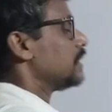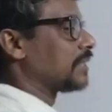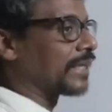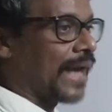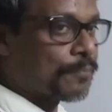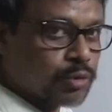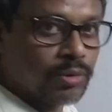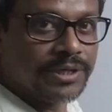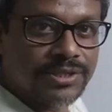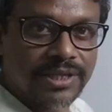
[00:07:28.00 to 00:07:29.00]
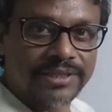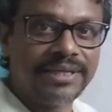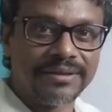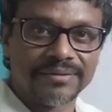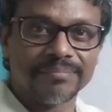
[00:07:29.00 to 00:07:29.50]
So capsule is
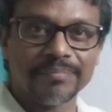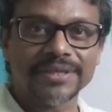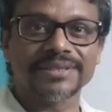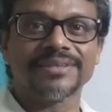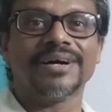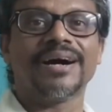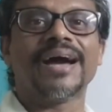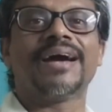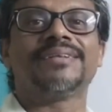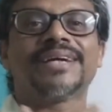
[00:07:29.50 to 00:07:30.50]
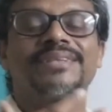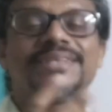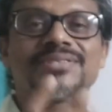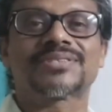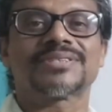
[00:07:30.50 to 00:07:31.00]
nothing but that
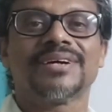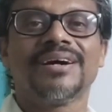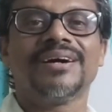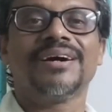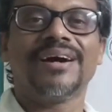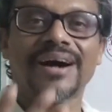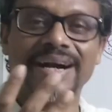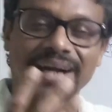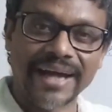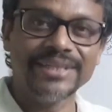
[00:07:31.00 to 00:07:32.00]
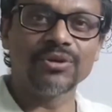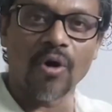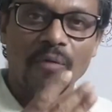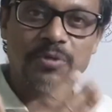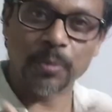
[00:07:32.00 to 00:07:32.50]
is a kind
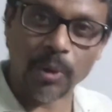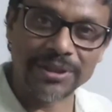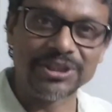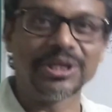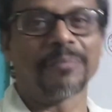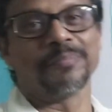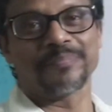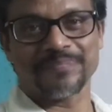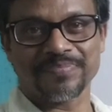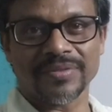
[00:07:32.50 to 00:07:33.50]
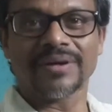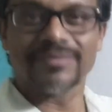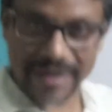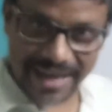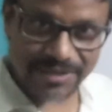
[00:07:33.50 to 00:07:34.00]
of sporangium,
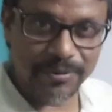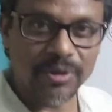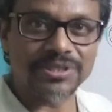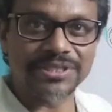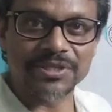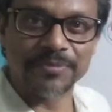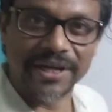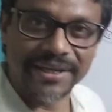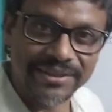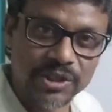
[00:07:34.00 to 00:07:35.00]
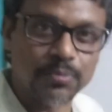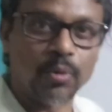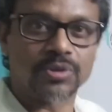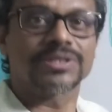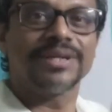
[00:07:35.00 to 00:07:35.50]
as because it is bearing the
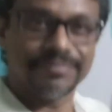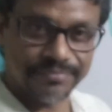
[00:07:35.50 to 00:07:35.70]
spores.